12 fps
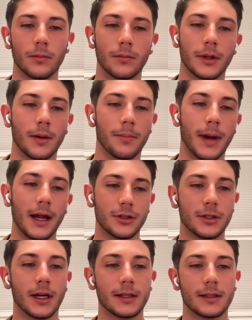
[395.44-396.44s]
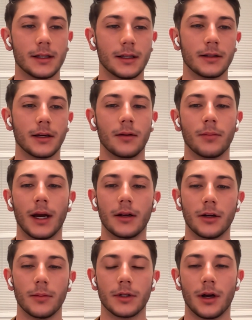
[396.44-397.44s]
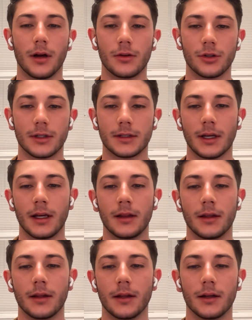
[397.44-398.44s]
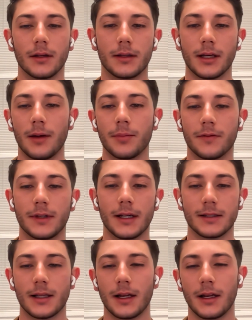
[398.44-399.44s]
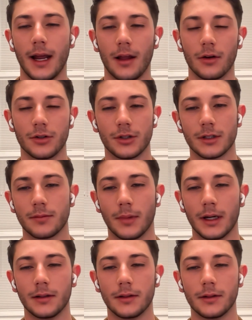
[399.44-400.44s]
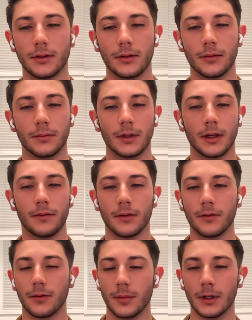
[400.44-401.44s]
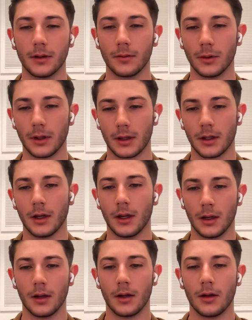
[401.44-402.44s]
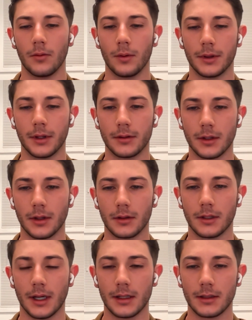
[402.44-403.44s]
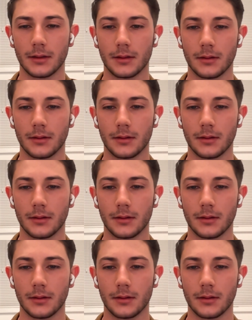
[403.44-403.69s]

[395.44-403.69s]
the patch testing done by a dermatologist and the type of test that an allergist might do, if you're familiar with those other tests?